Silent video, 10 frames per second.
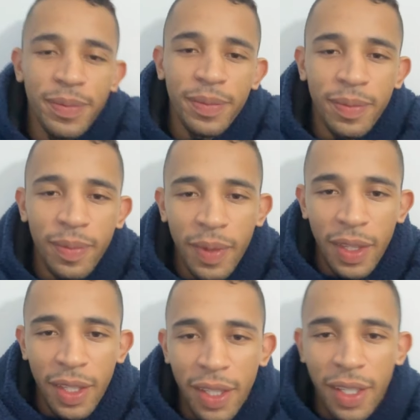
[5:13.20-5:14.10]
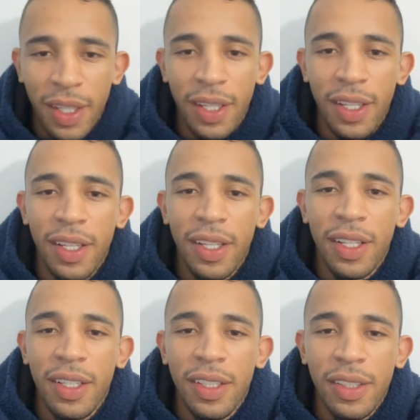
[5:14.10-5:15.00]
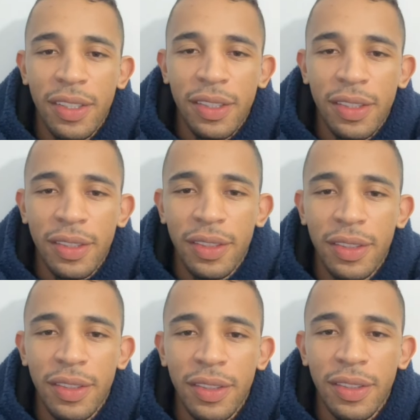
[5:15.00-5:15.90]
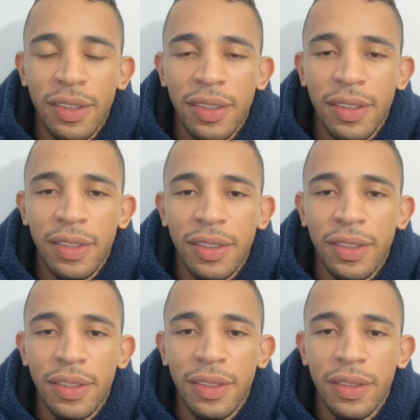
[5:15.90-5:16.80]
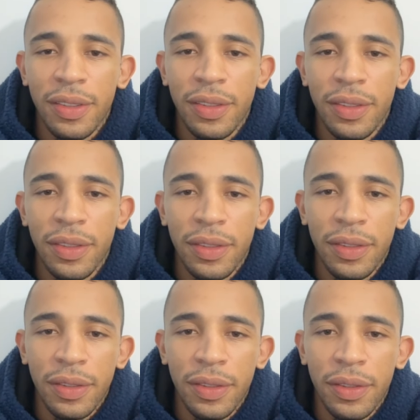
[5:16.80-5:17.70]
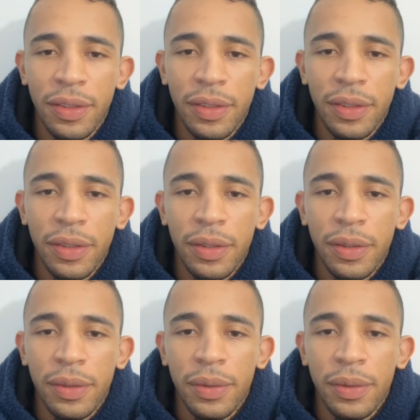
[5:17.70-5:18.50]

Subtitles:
[no speech]